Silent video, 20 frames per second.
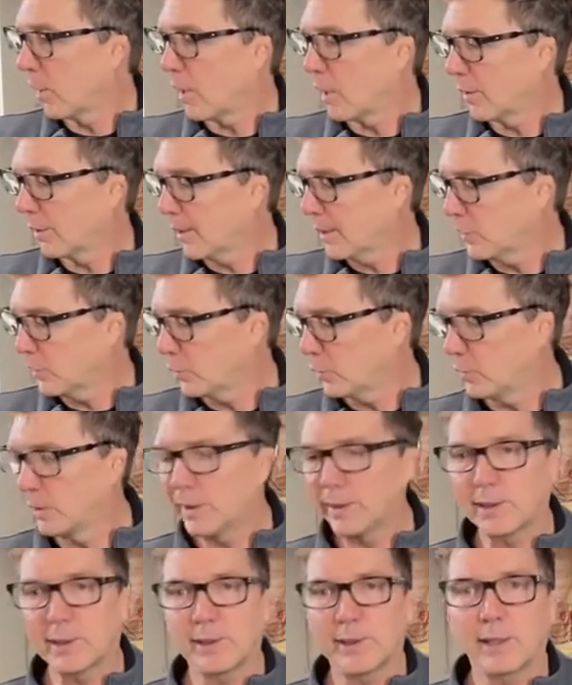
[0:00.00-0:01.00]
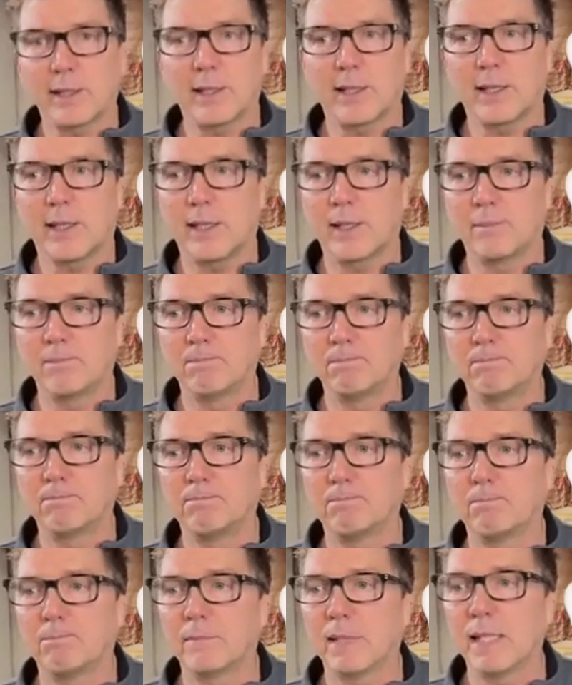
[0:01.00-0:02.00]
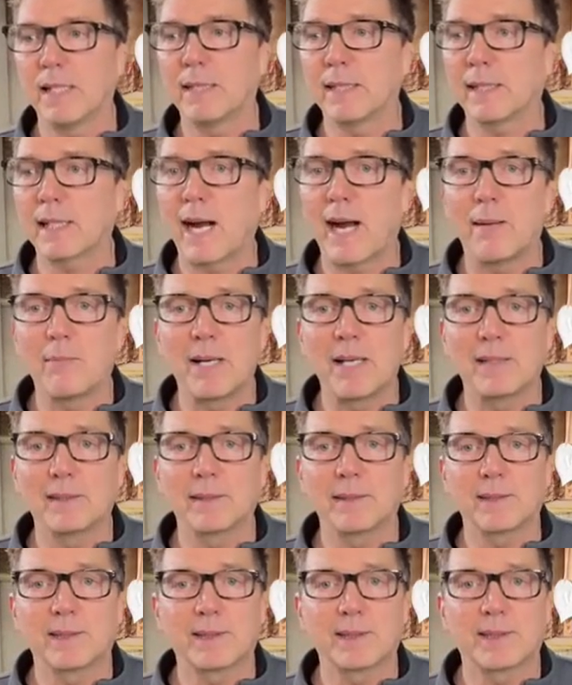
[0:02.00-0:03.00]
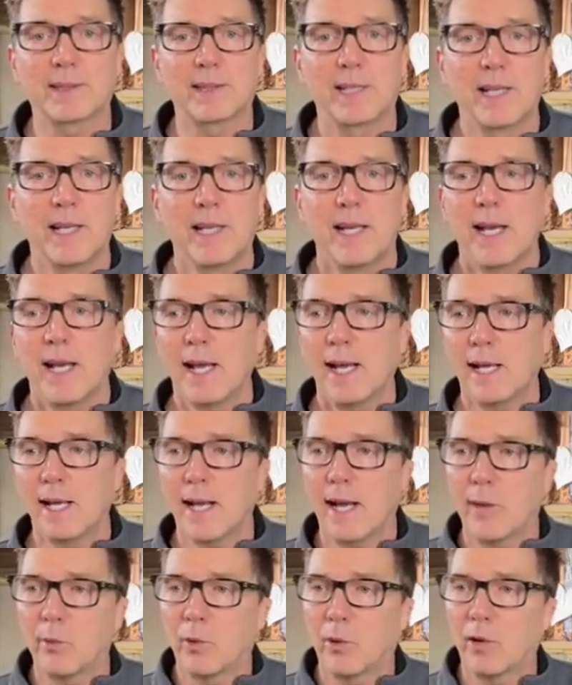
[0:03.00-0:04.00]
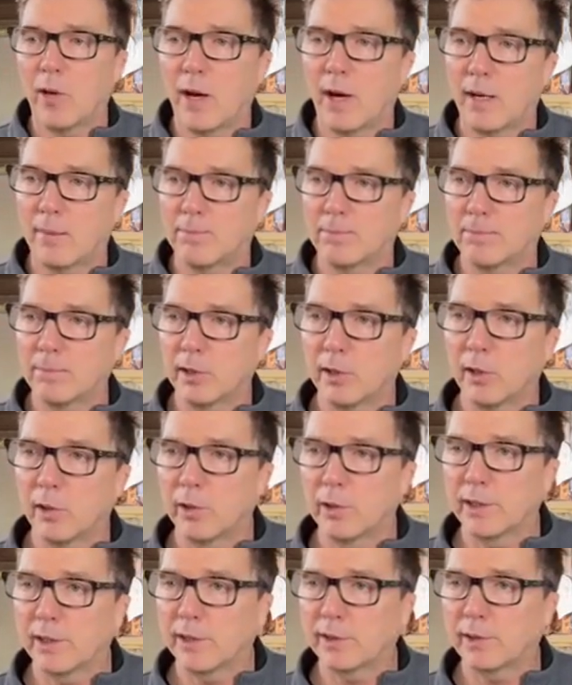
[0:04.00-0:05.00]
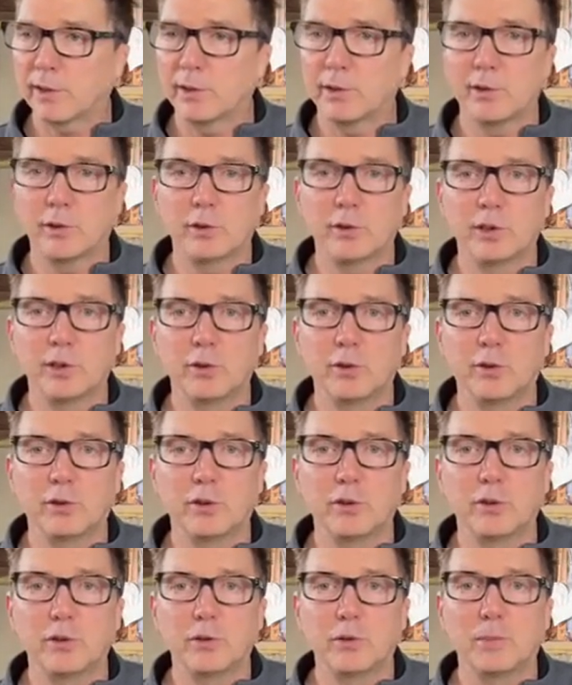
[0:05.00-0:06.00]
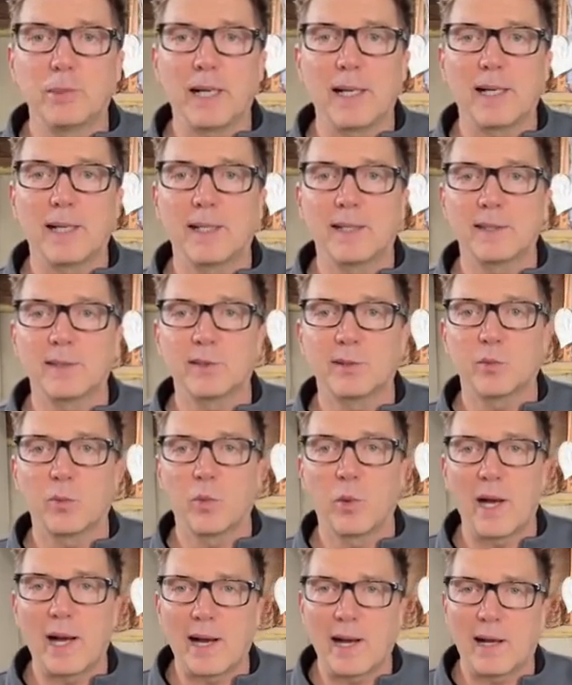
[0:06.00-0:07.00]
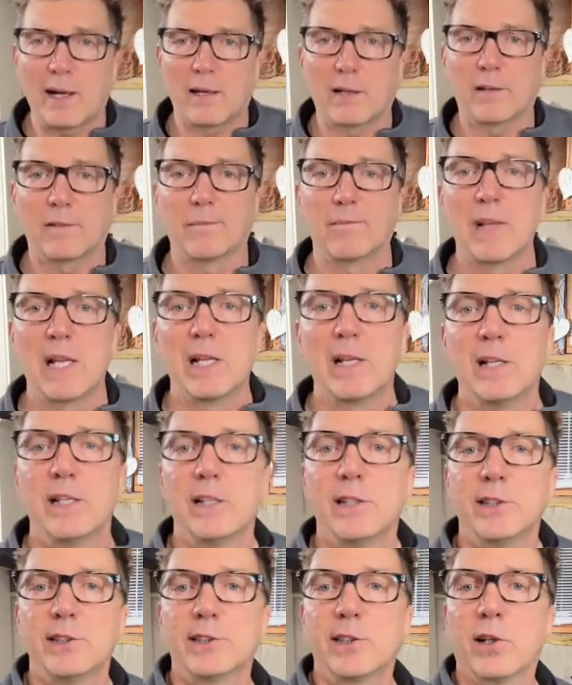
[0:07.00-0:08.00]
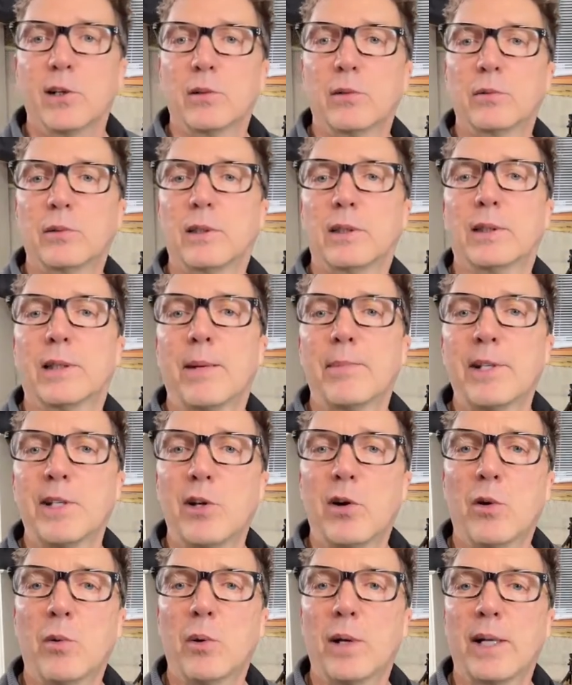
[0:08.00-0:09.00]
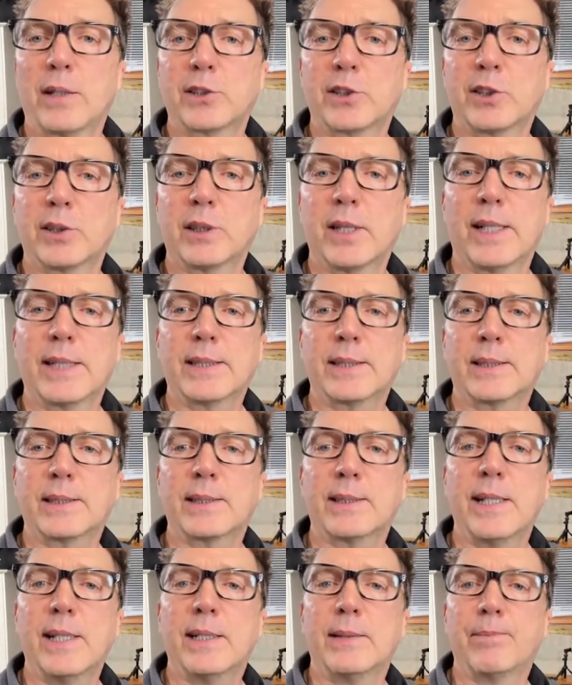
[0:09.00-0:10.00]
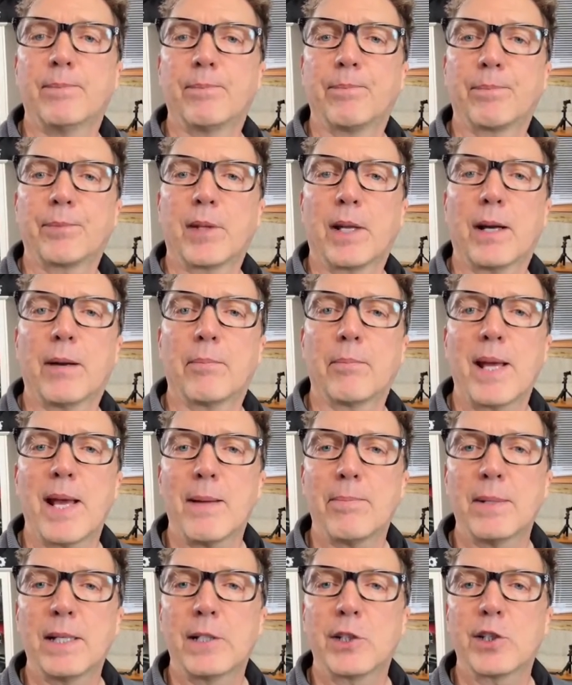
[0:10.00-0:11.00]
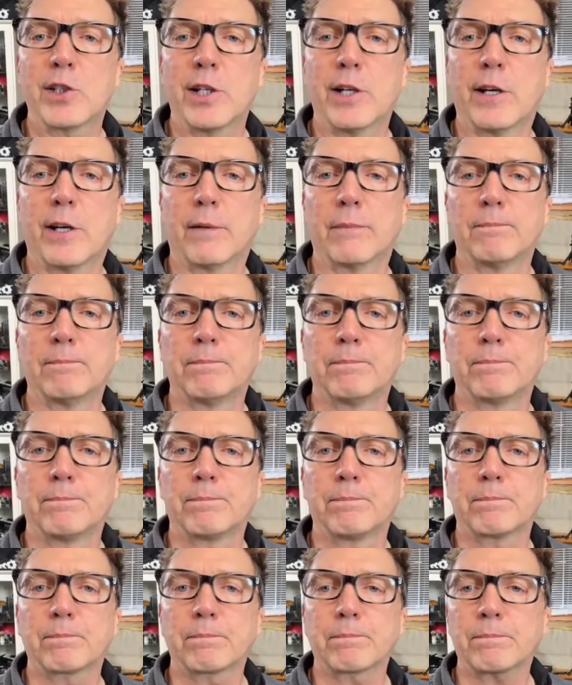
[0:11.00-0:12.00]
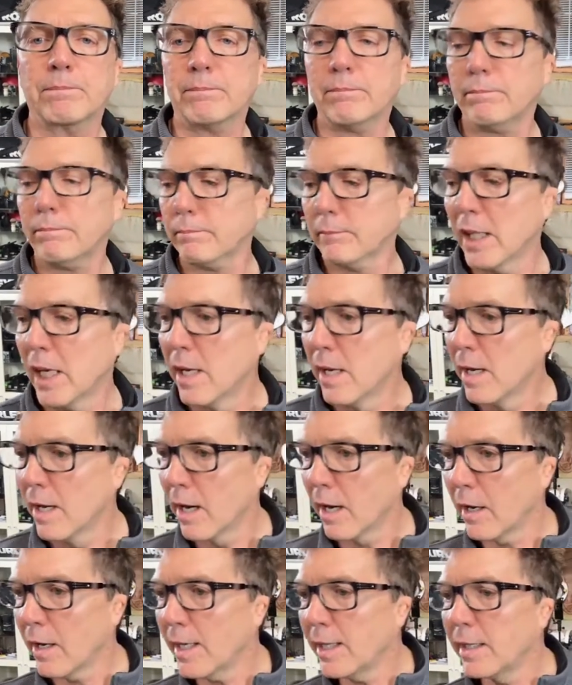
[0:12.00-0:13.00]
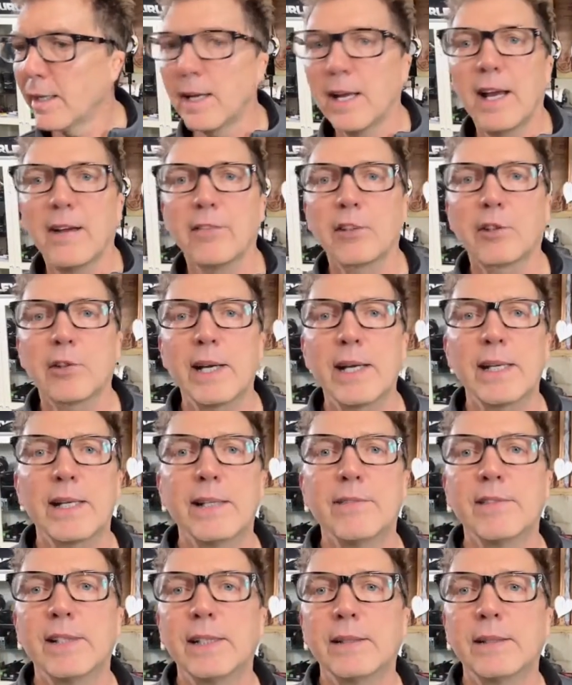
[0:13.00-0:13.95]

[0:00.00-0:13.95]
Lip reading: to all these units in the comments, and I will upload it to YouTube as well. So let me know what else you'd like to see. I'm happy to share. All right, have a great